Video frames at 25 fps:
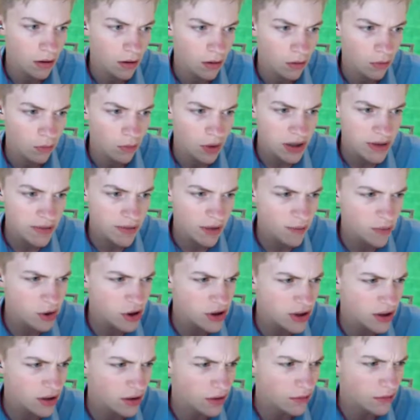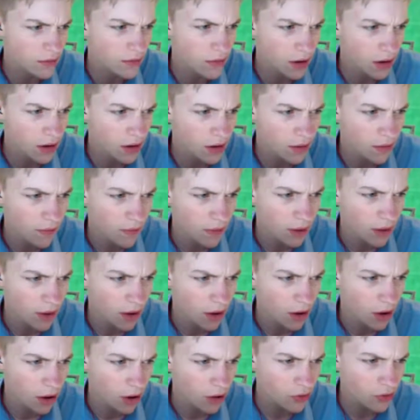Where's my music on?
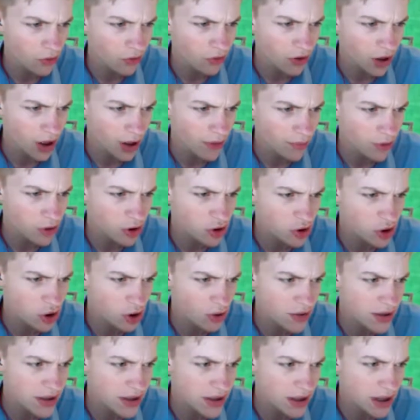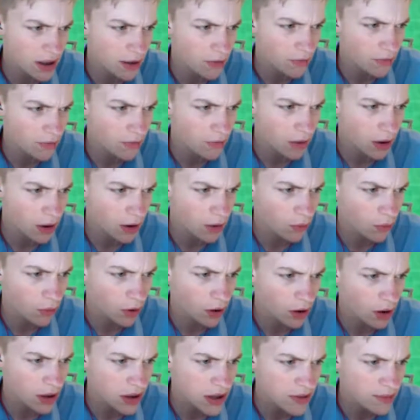Hold grab control to skip my
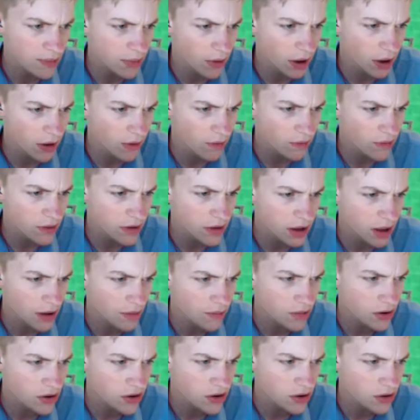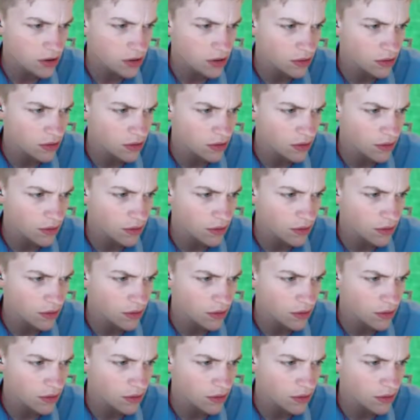words, but every time you do,